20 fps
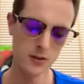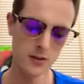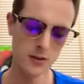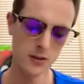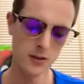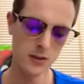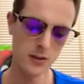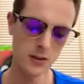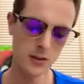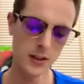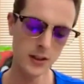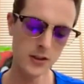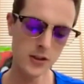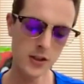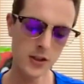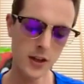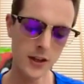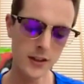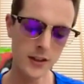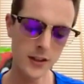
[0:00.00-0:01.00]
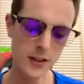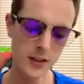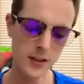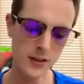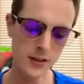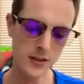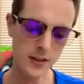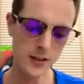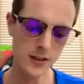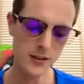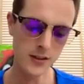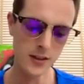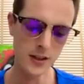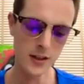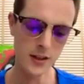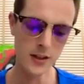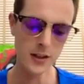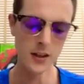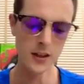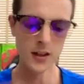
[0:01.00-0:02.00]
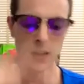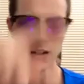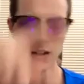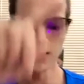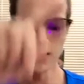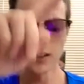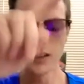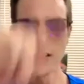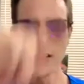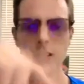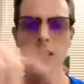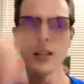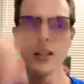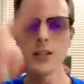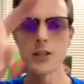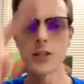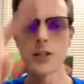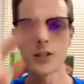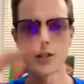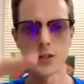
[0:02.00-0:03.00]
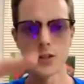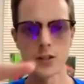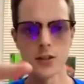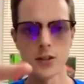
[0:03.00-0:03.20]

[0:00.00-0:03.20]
In Chinese is Li Shi.